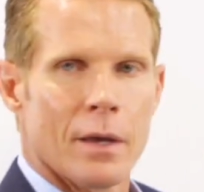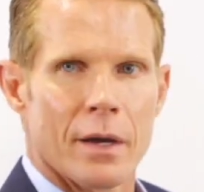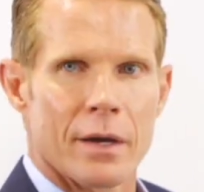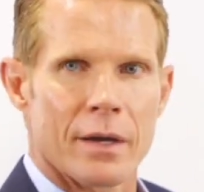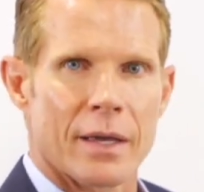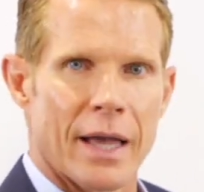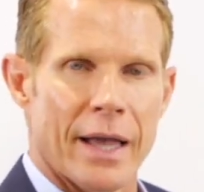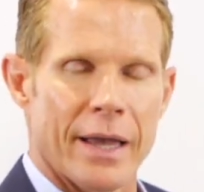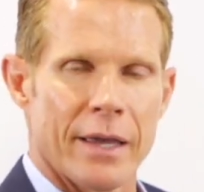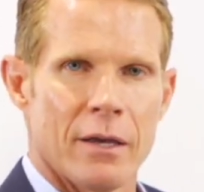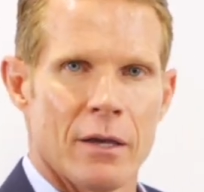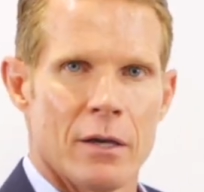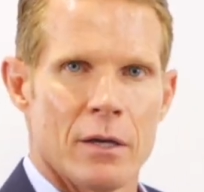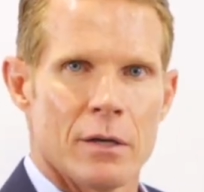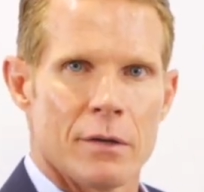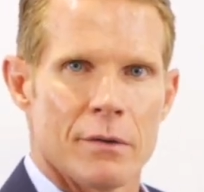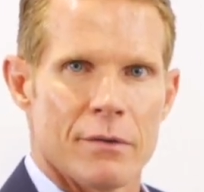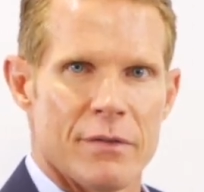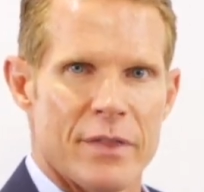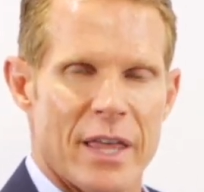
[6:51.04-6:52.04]
okay?
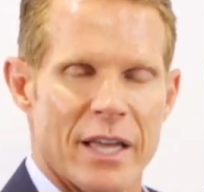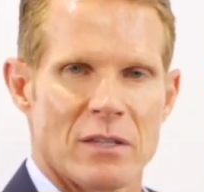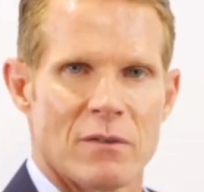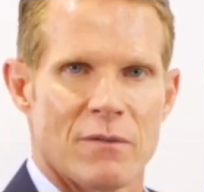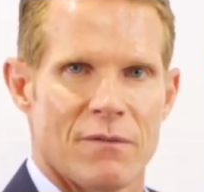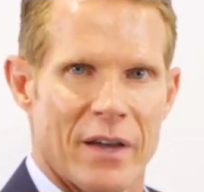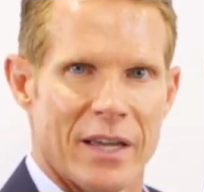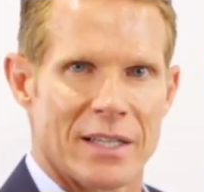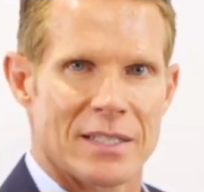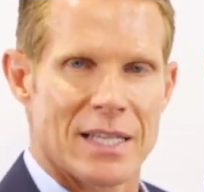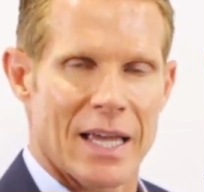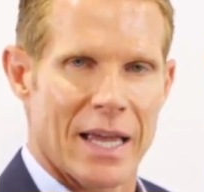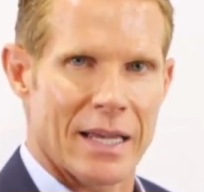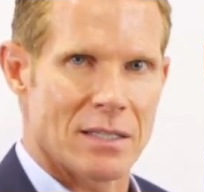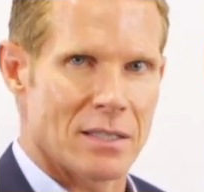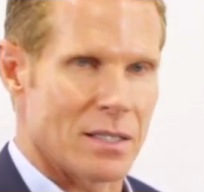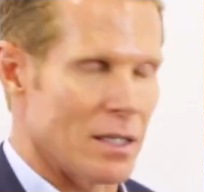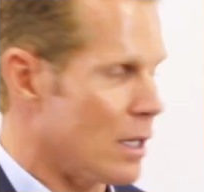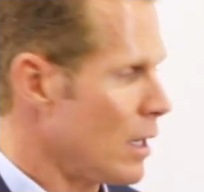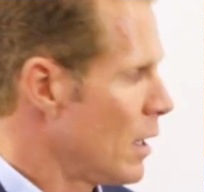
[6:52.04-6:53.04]
And that's
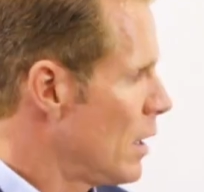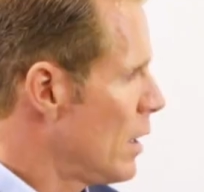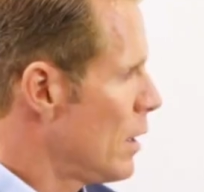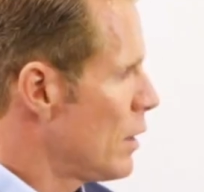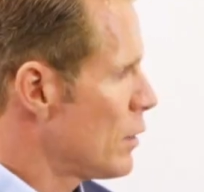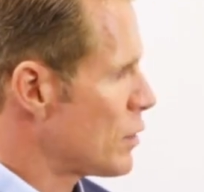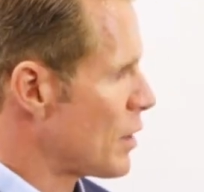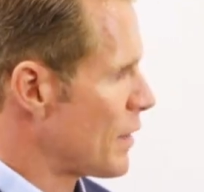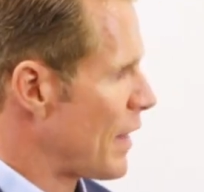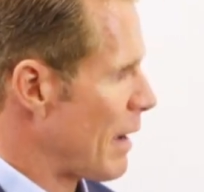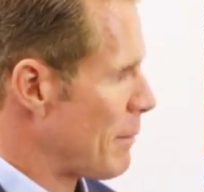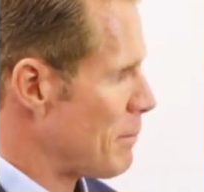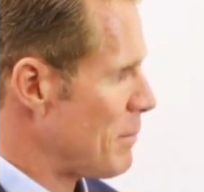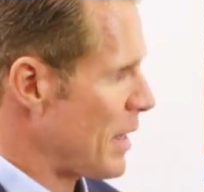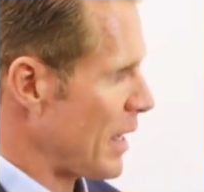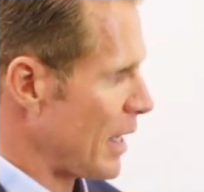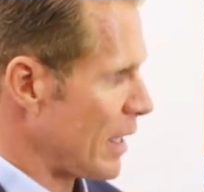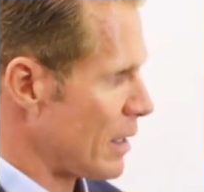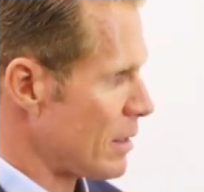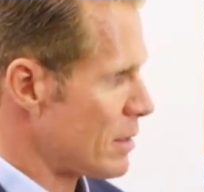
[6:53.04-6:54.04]
fantastic. So that
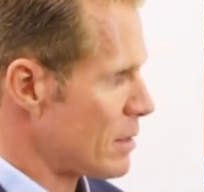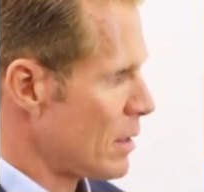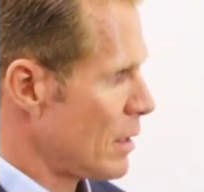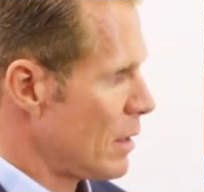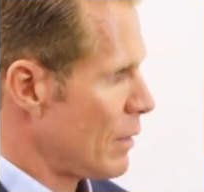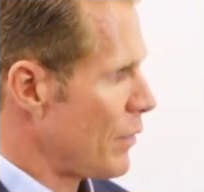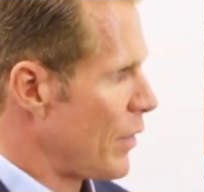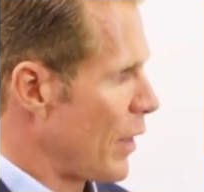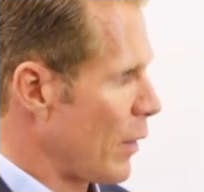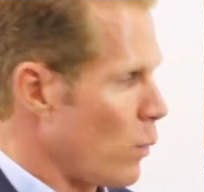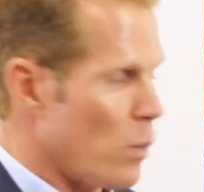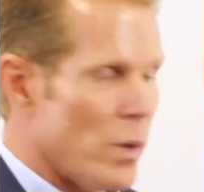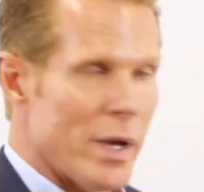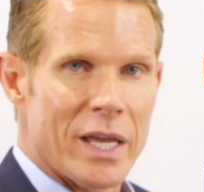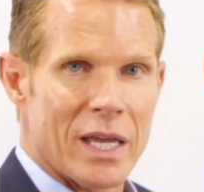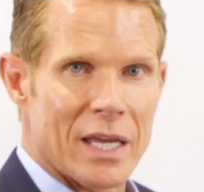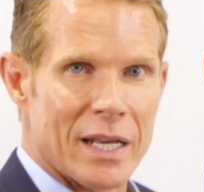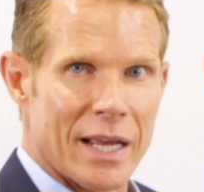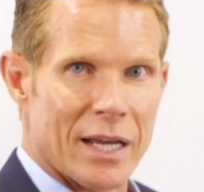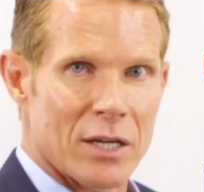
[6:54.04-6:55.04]
means that
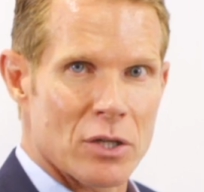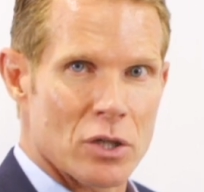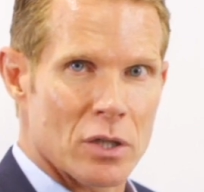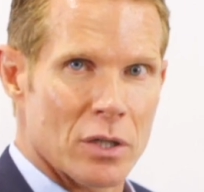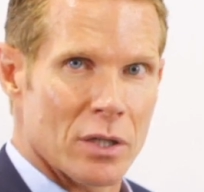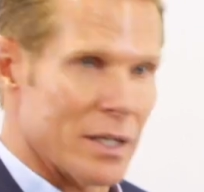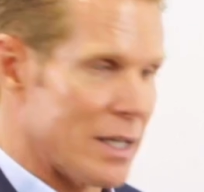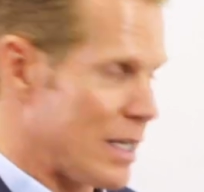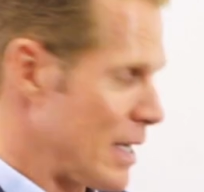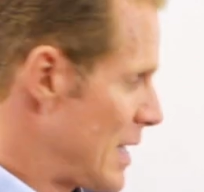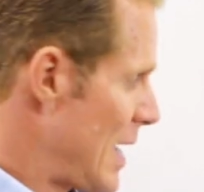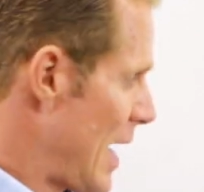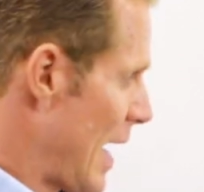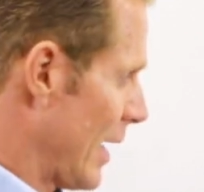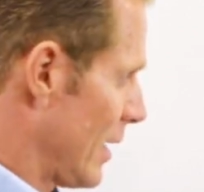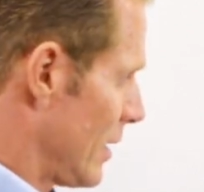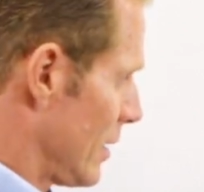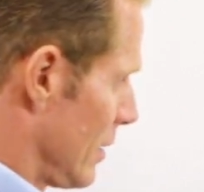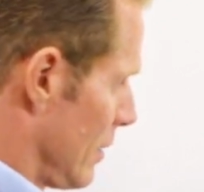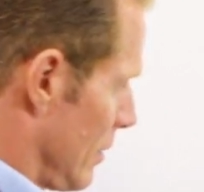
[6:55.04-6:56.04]
we can actually
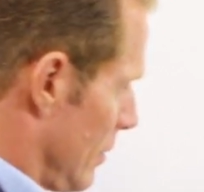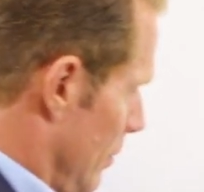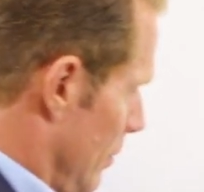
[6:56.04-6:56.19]
get